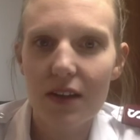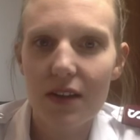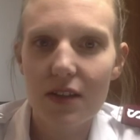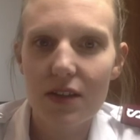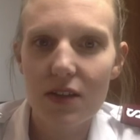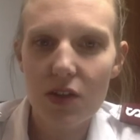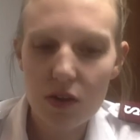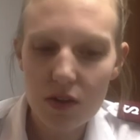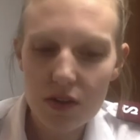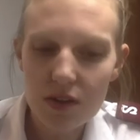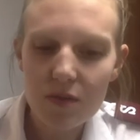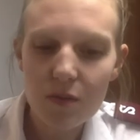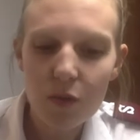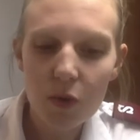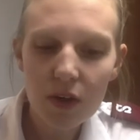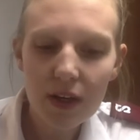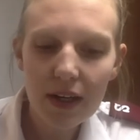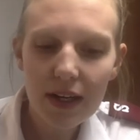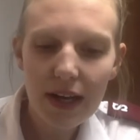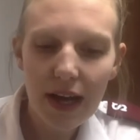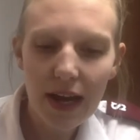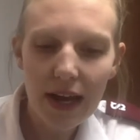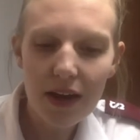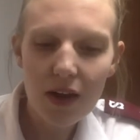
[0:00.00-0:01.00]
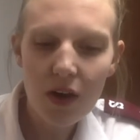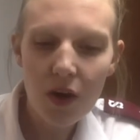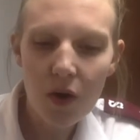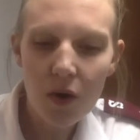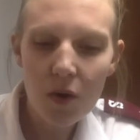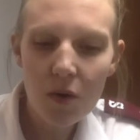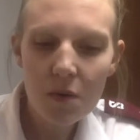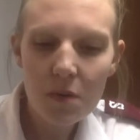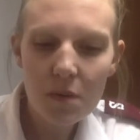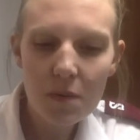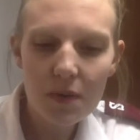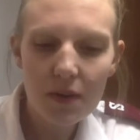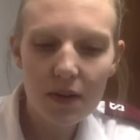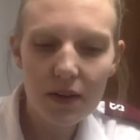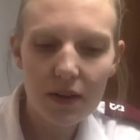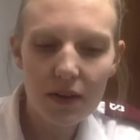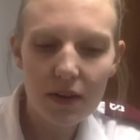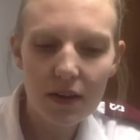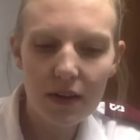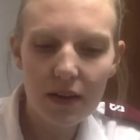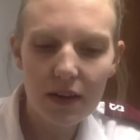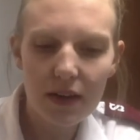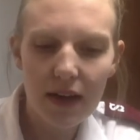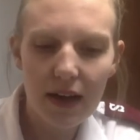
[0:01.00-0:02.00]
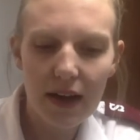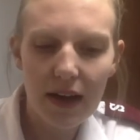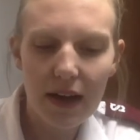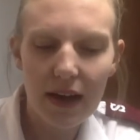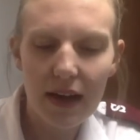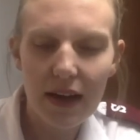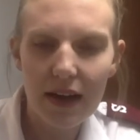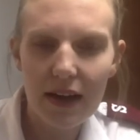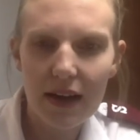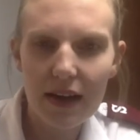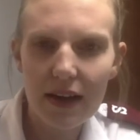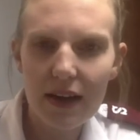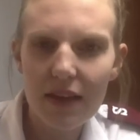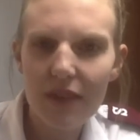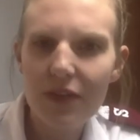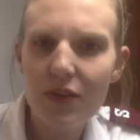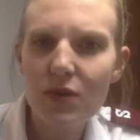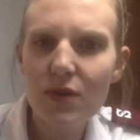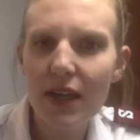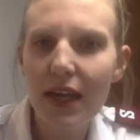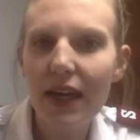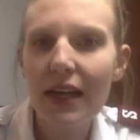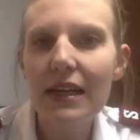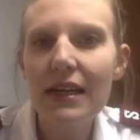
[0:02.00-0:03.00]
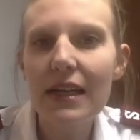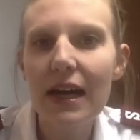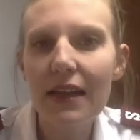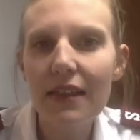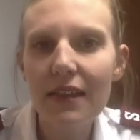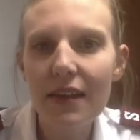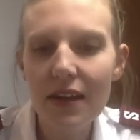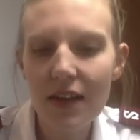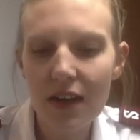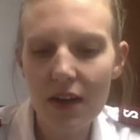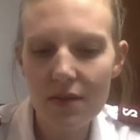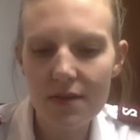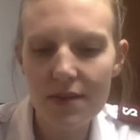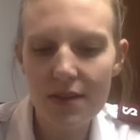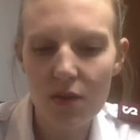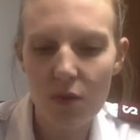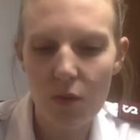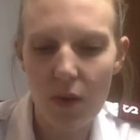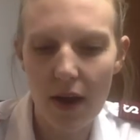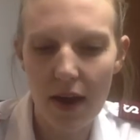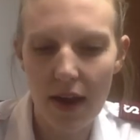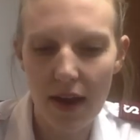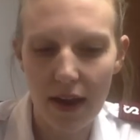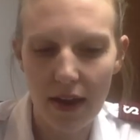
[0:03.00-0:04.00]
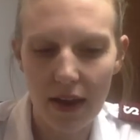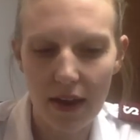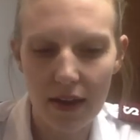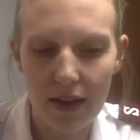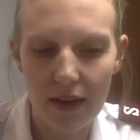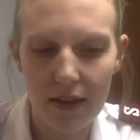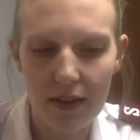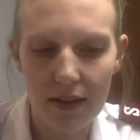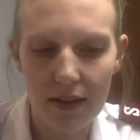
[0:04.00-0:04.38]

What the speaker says: So this morning, I hope if you take nothing else away,